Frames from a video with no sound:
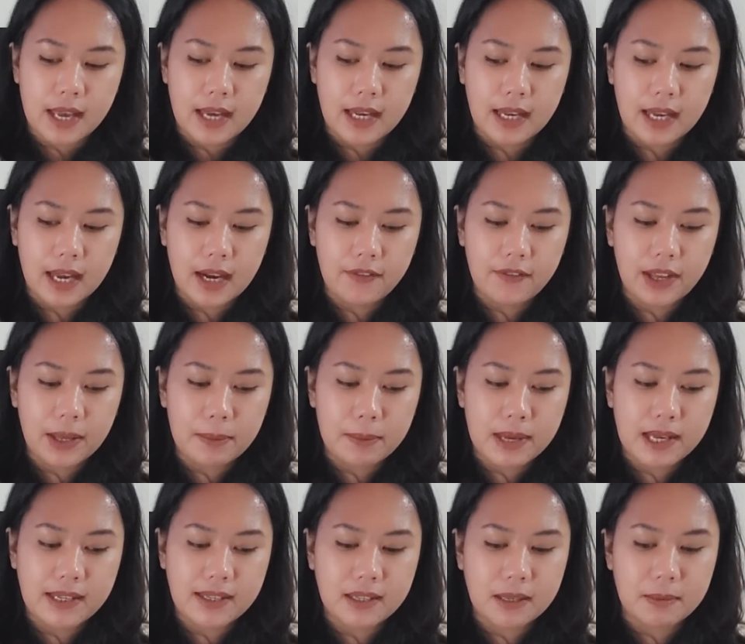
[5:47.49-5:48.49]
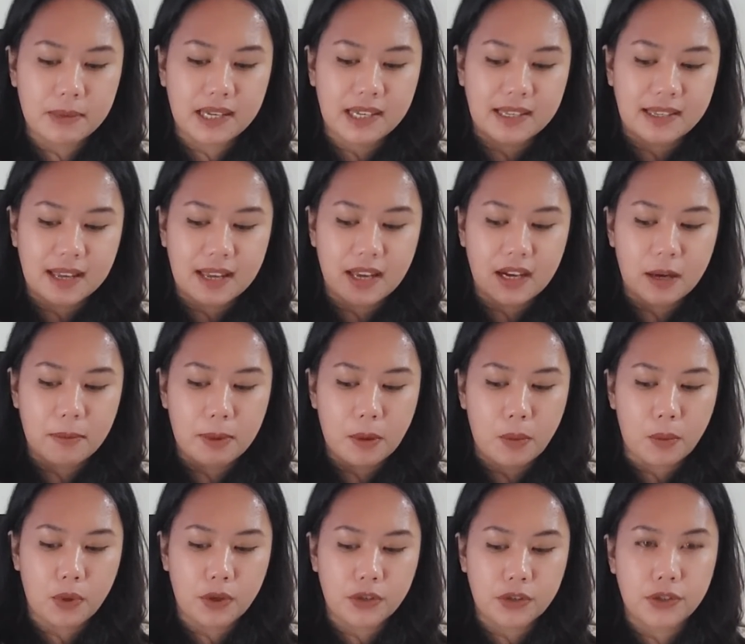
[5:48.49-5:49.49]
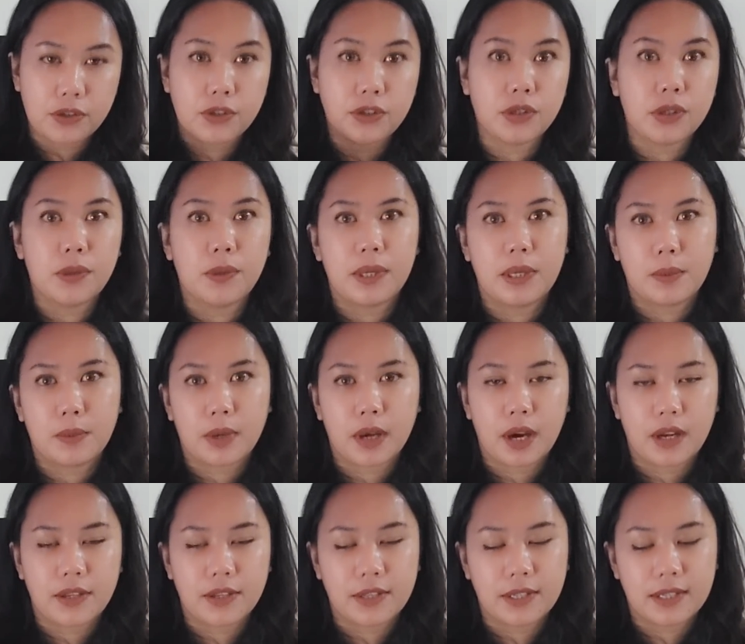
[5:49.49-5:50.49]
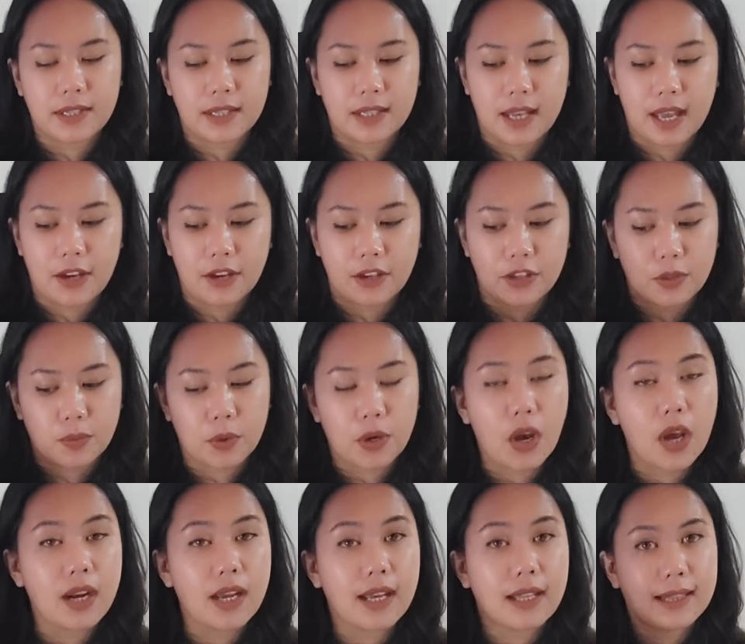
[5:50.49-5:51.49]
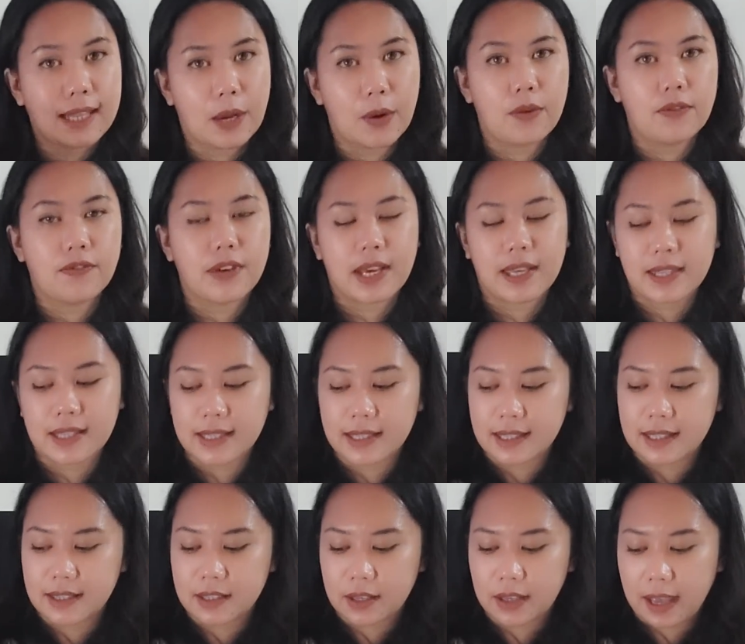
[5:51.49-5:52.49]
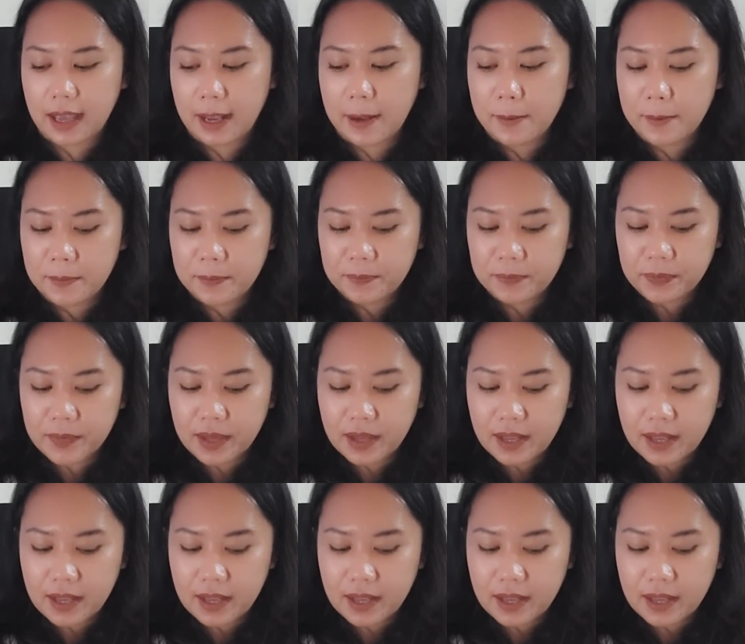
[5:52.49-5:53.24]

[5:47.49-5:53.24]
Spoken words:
And it kind of like makes them excited about what to do in regards to this connection. So we're going to clarify this is, okay?